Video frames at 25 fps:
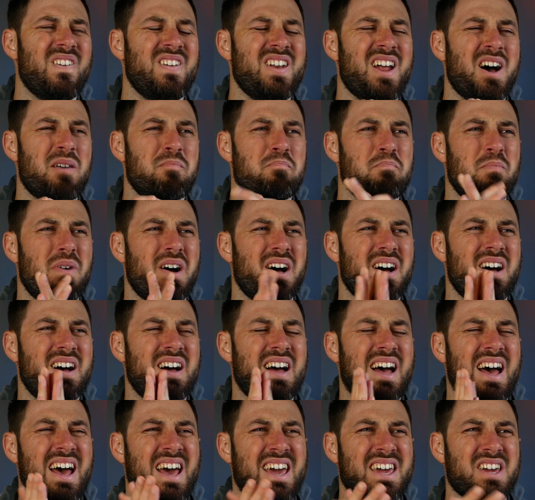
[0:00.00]

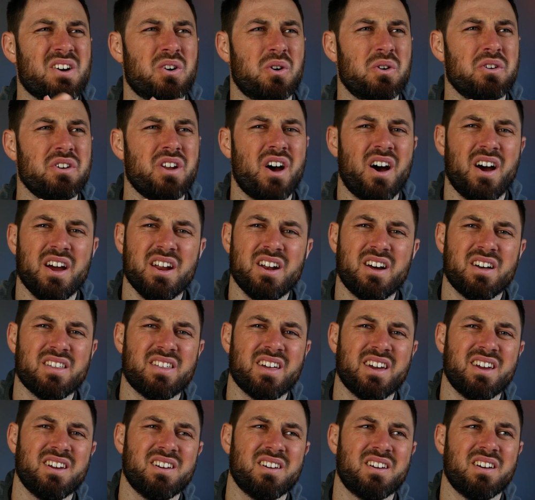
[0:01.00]
Number 8 or 9, I
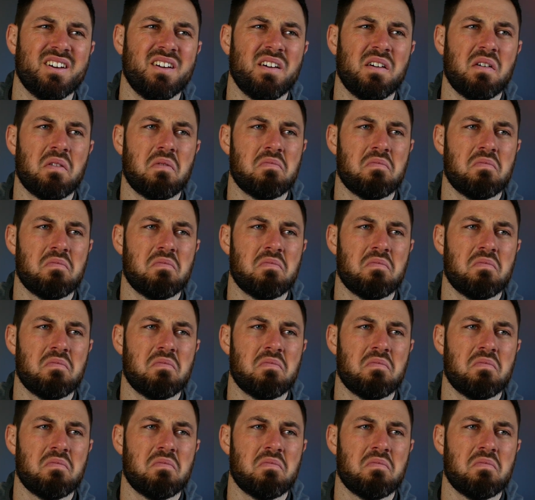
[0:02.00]
think.